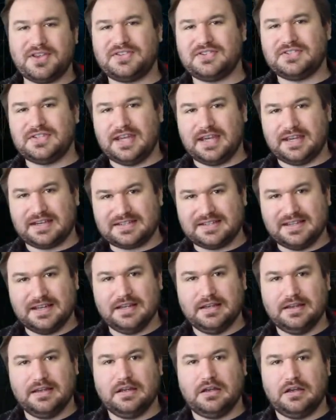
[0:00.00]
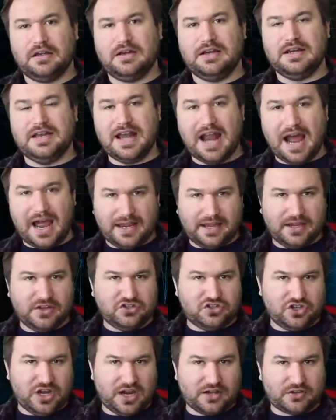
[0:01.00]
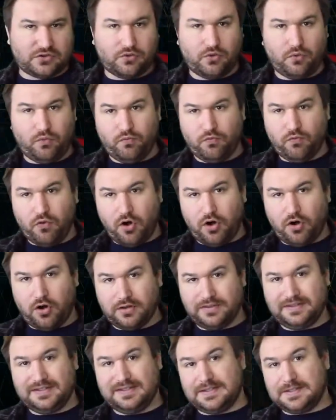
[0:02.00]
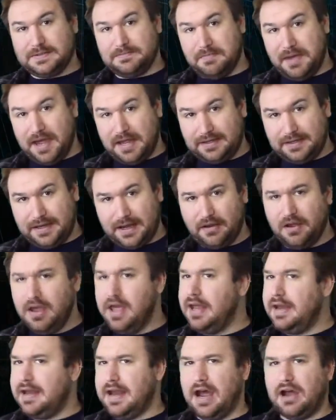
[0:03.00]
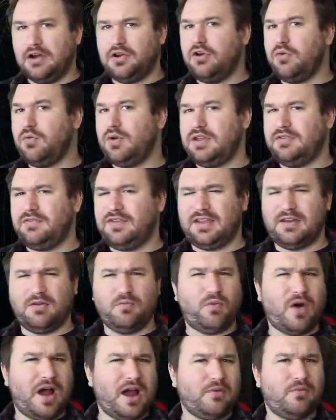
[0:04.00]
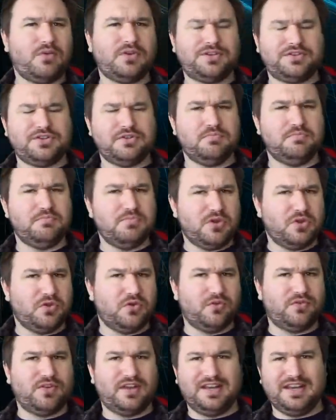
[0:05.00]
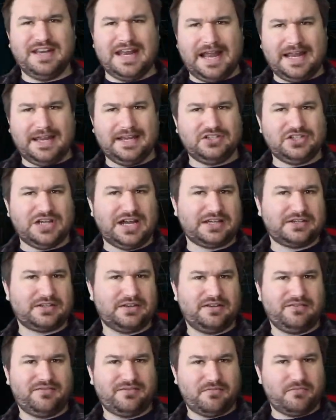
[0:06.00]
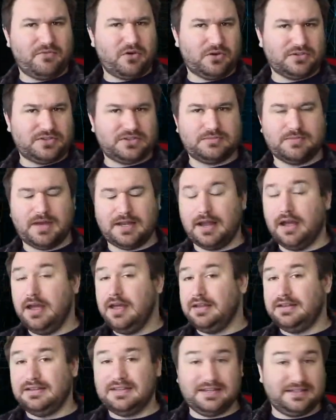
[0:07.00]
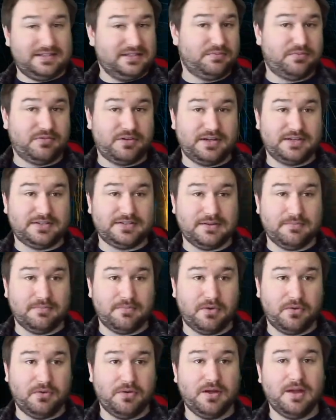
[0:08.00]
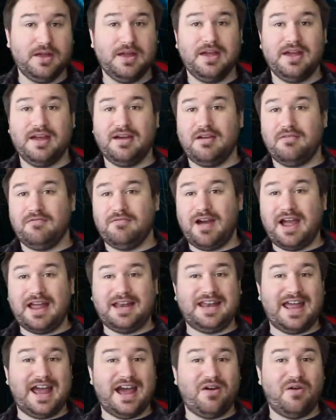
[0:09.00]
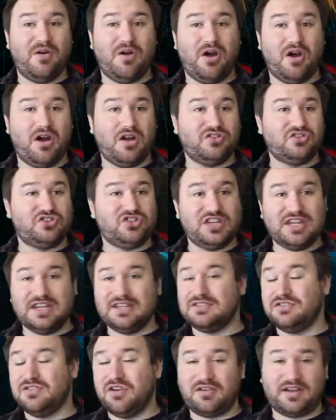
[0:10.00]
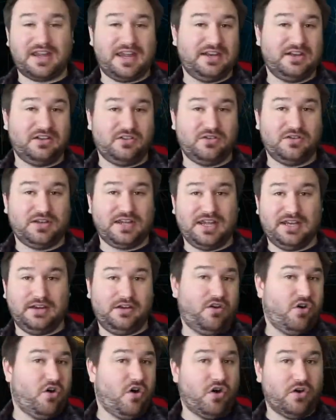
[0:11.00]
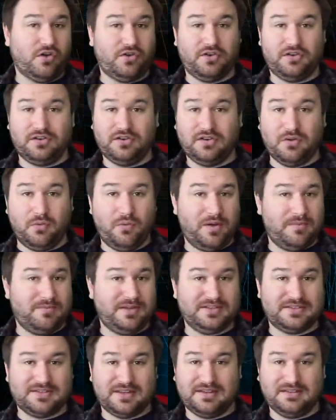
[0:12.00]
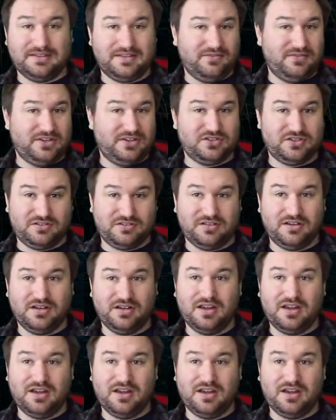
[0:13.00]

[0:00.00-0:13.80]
6, Nia Jax, Raw to SmackDown. Now I know what you're thinking, why would you move Nia Jax from Raw to SmackDown? This is pretty simple. Right now, she is not getting a look in on the women's division.